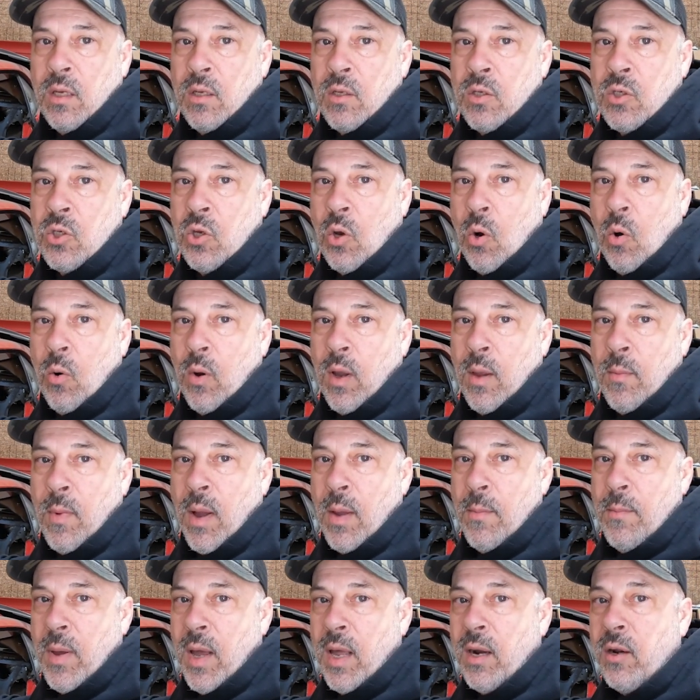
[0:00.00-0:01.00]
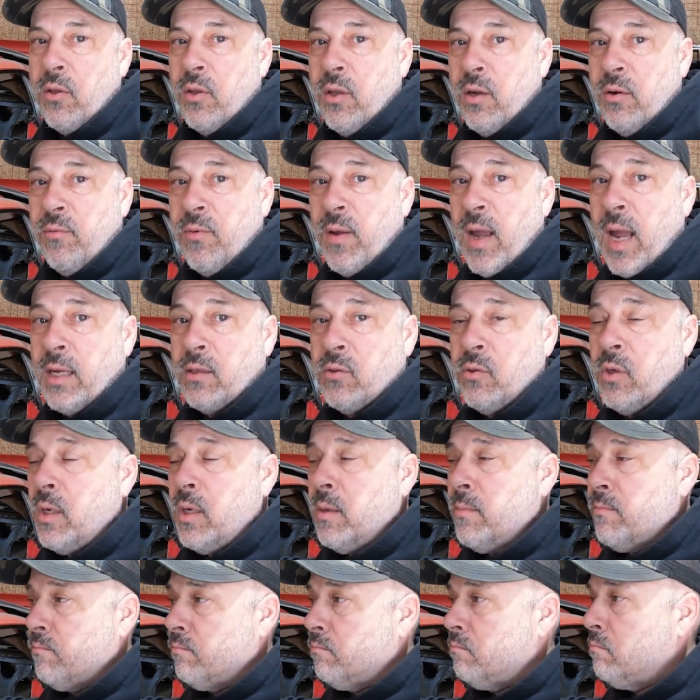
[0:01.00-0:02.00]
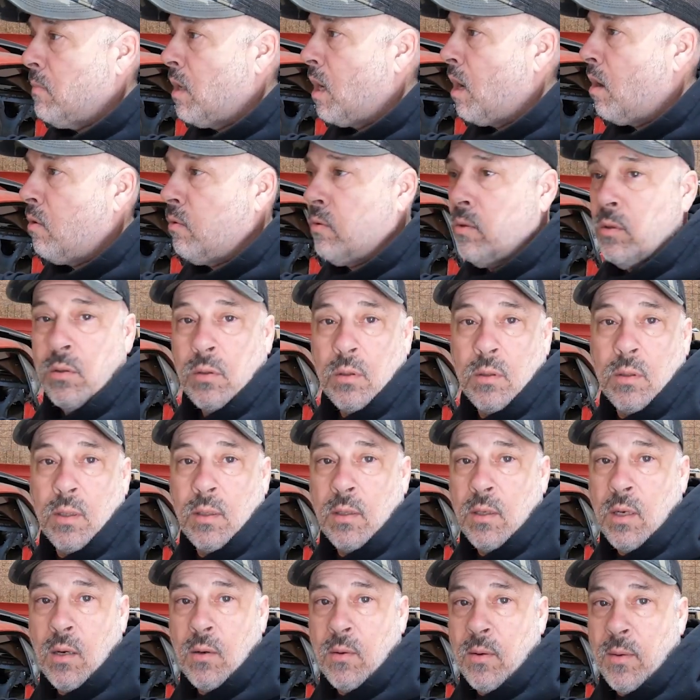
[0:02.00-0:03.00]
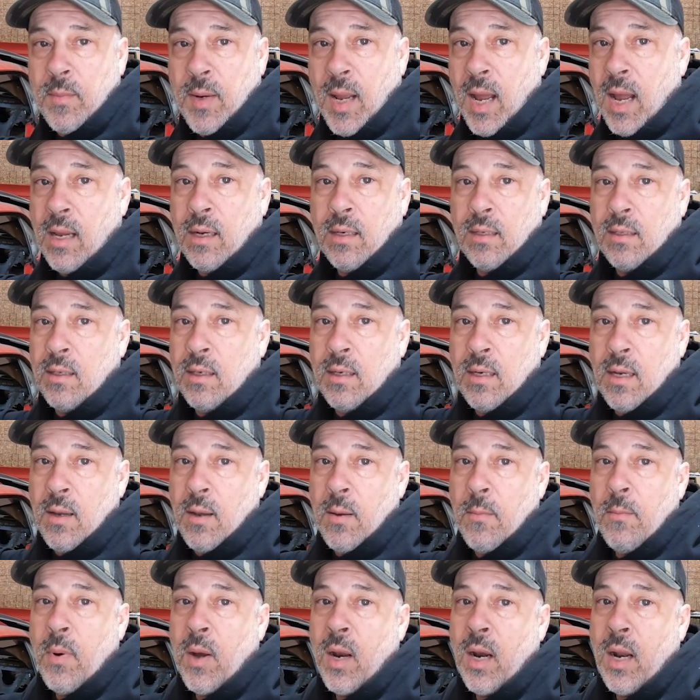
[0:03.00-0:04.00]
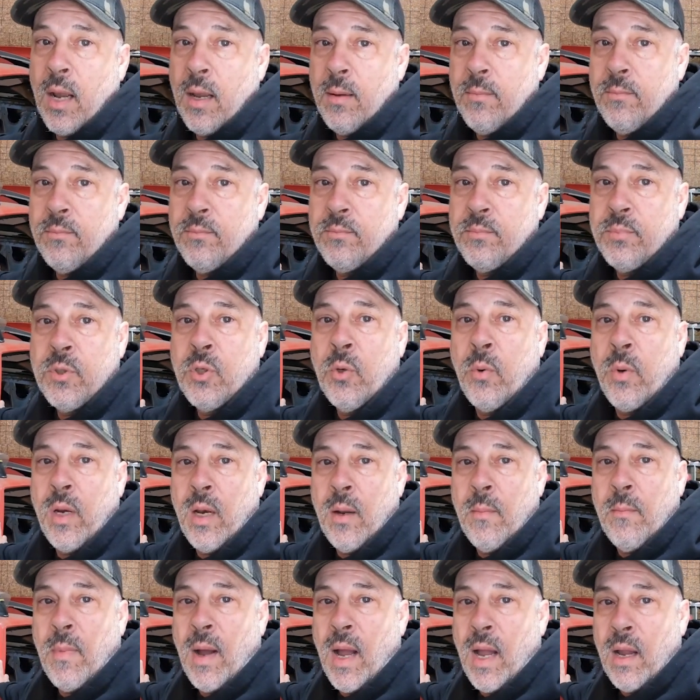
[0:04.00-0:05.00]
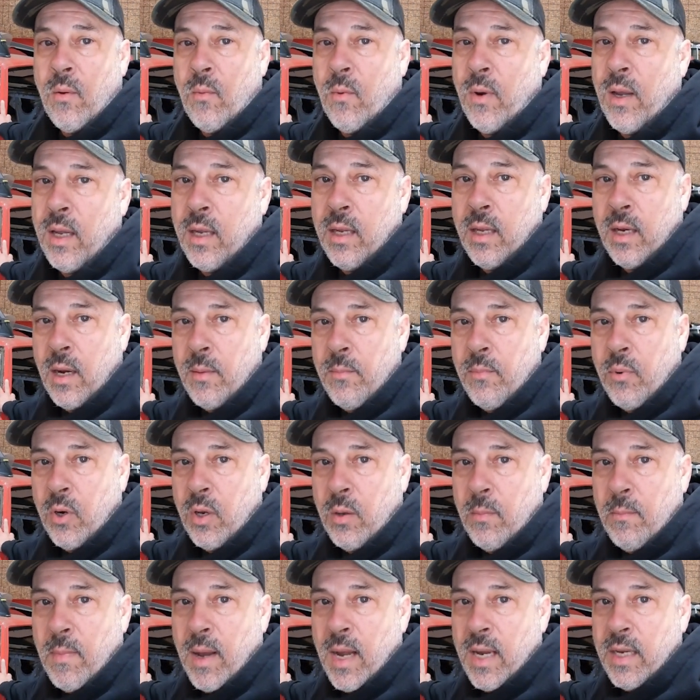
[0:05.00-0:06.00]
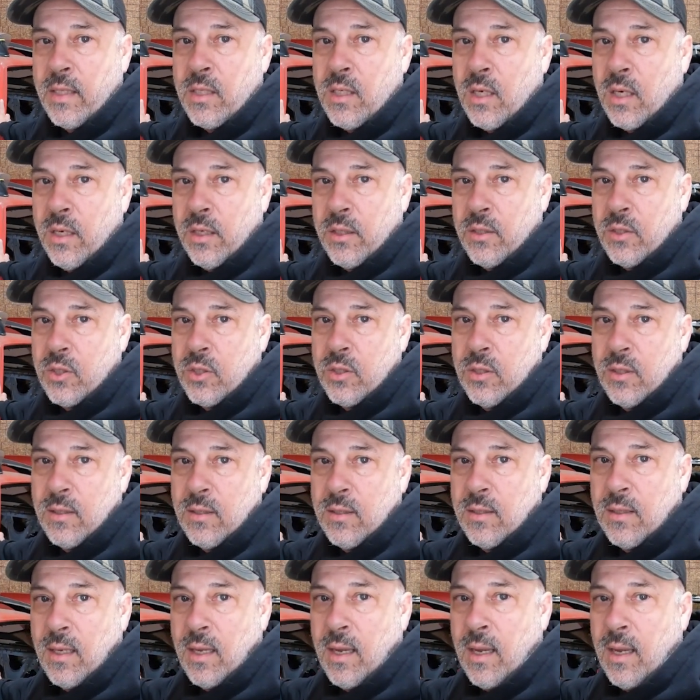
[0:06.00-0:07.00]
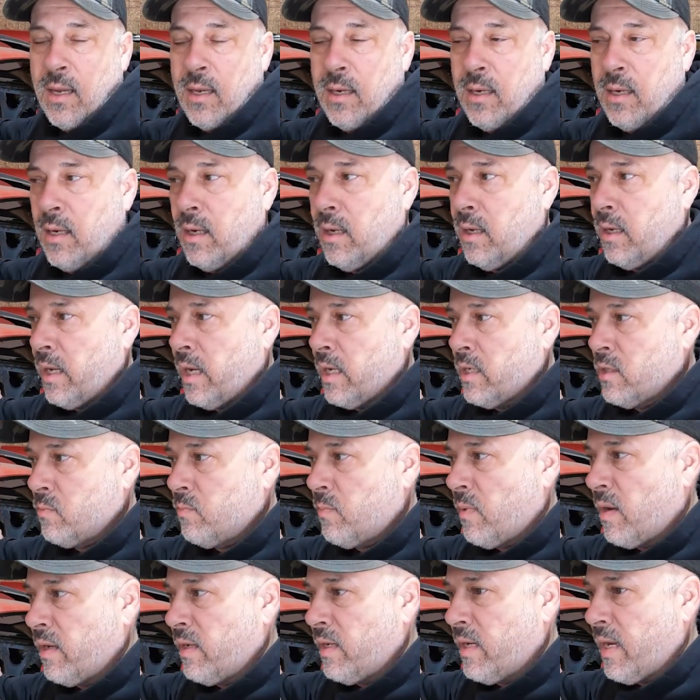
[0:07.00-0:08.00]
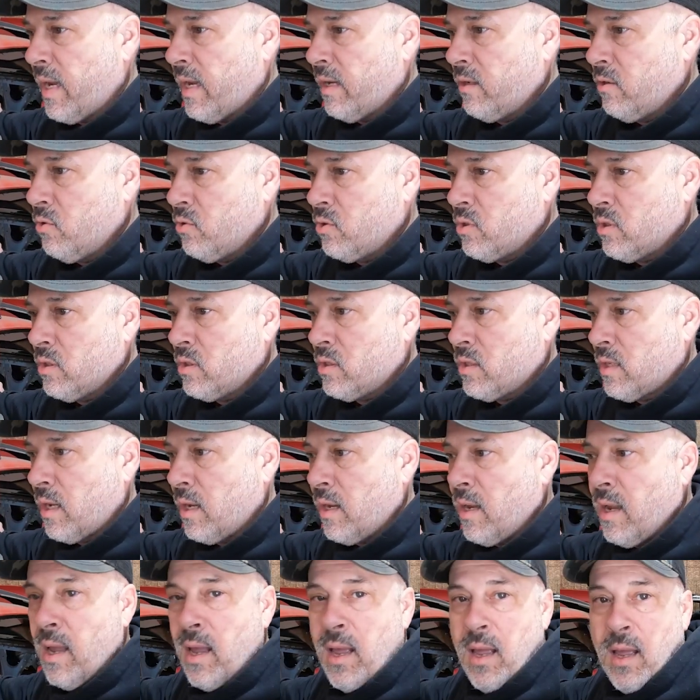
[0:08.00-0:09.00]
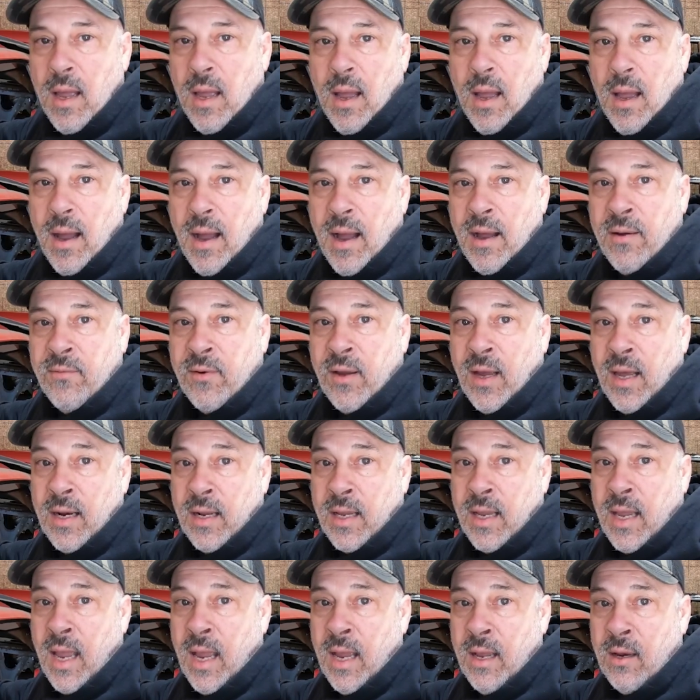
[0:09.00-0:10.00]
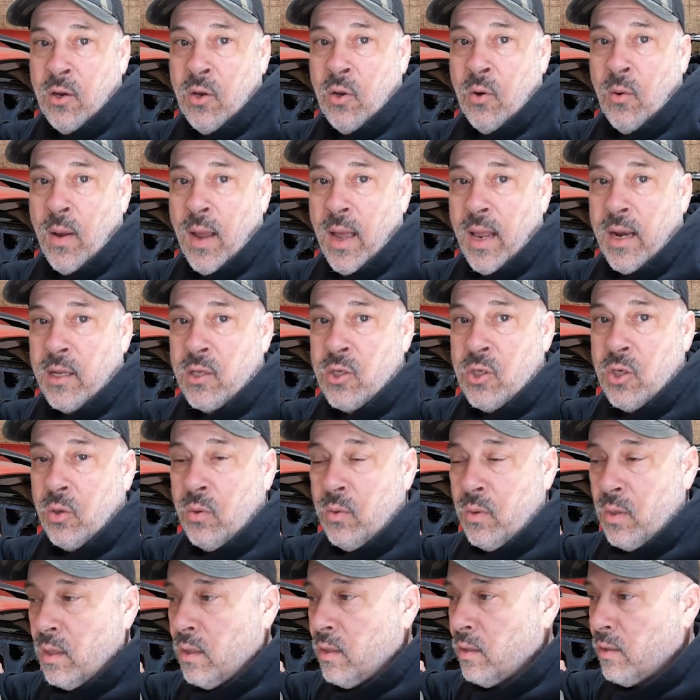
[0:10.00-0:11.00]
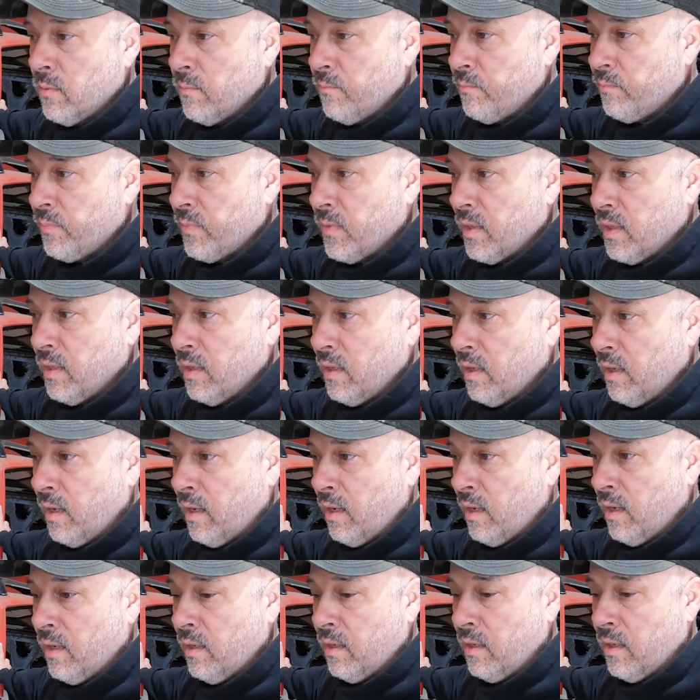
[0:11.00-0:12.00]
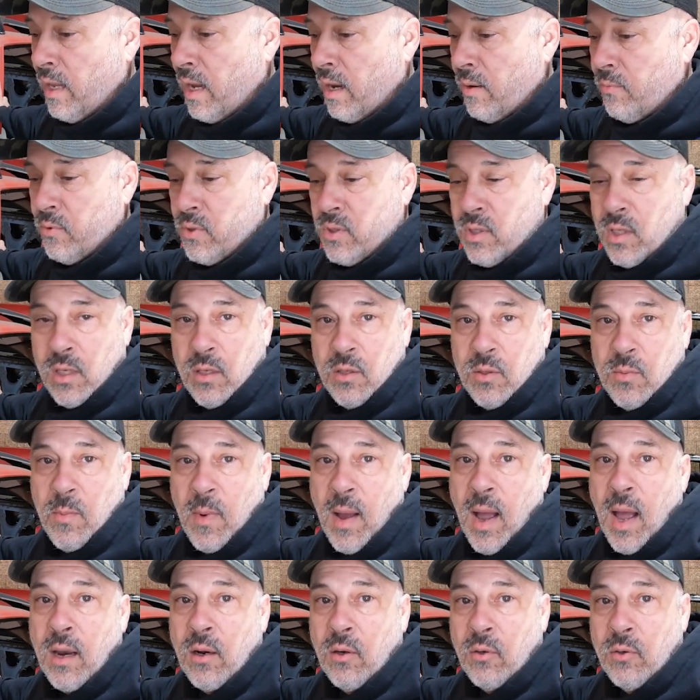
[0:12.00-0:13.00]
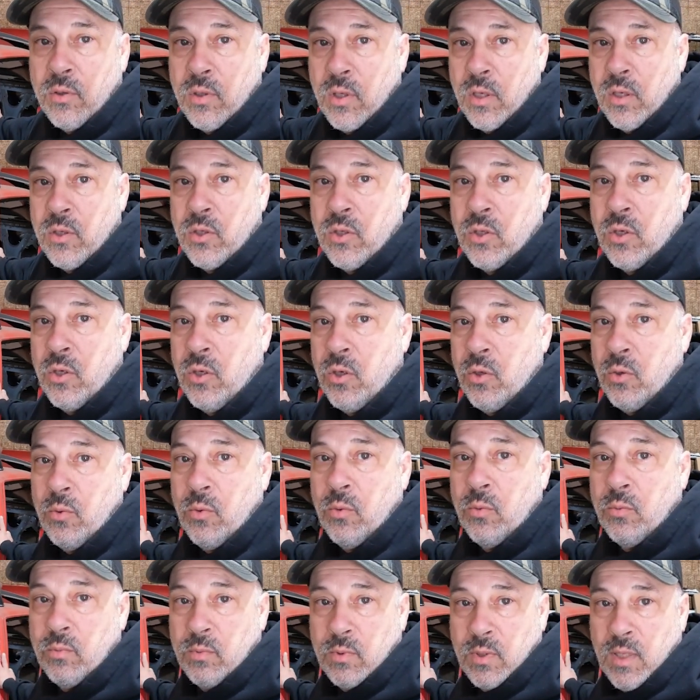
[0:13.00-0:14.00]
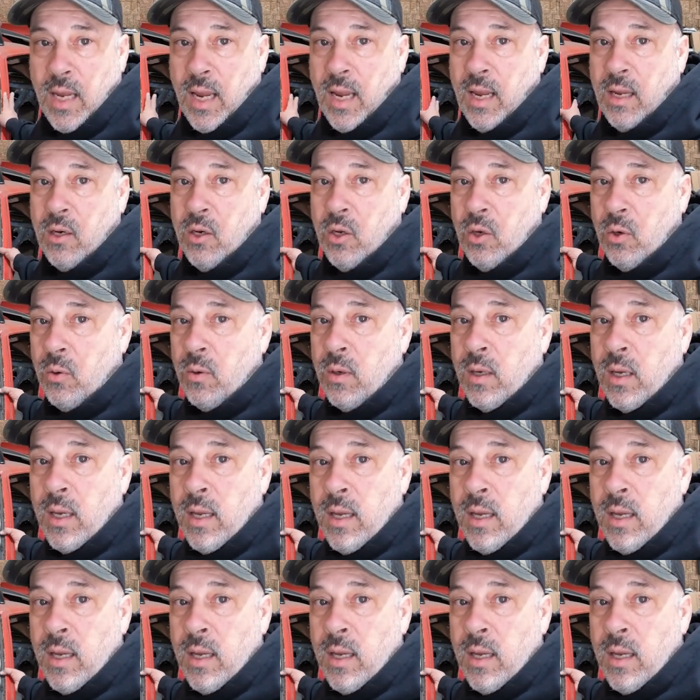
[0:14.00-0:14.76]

So am I better than a factory? No, I'm not. But I'm doing it my way, and I'm putting my touch. And as my dad used to say, I've got a can-do attitude, and that was his motto, is to do can-do.